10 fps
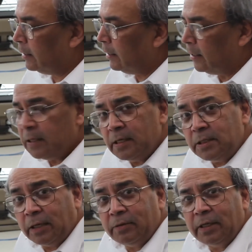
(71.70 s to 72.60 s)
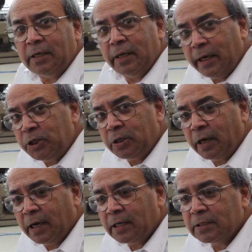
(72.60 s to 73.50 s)
It turns out that nature
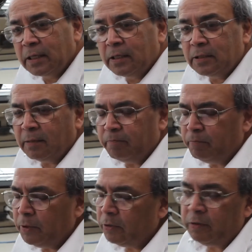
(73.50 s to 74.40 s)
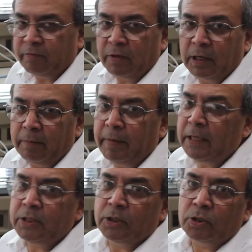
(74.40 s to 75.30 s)
has some beautiful,
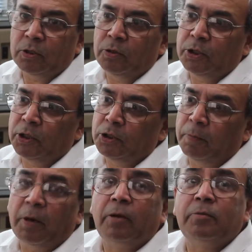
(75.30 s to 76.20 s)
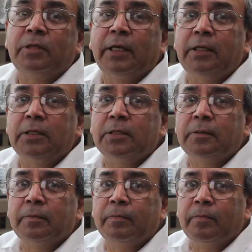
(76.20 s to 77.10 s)
amazing solutions to problems like this.
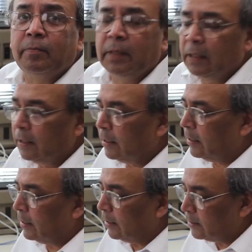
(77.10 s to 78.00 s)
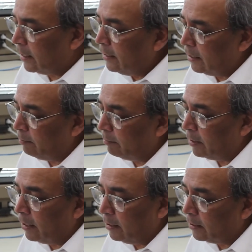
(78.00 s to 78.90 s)
Inside
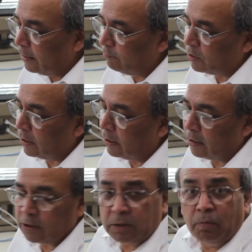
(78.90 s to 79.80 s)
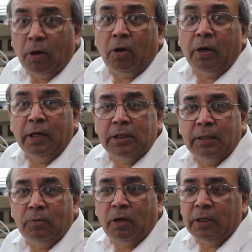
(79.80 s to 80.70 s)
Namibia lives a small
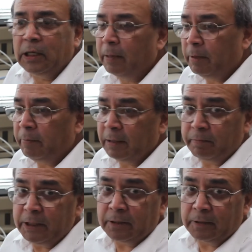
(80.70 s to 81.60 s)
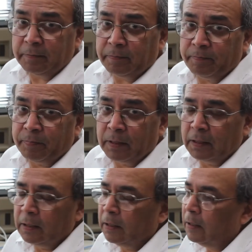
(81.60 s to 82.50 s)
organism called the Namibian beetle,
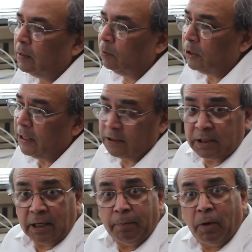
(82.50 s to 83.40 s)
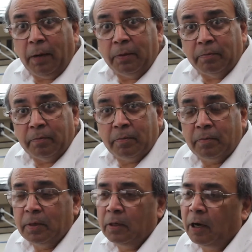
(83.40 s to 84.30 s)
which has the same problem
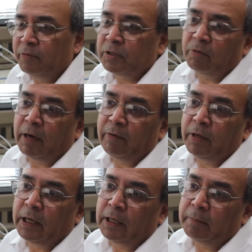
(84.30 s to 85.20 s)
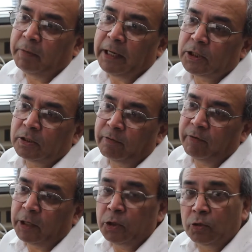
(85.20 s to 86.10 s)
of surviving in a place of
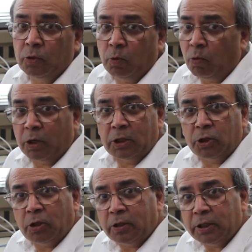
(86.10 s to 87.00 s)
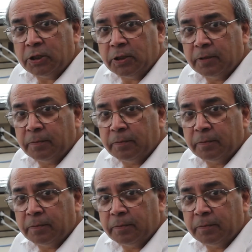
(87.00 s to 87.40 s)
acute water shortage.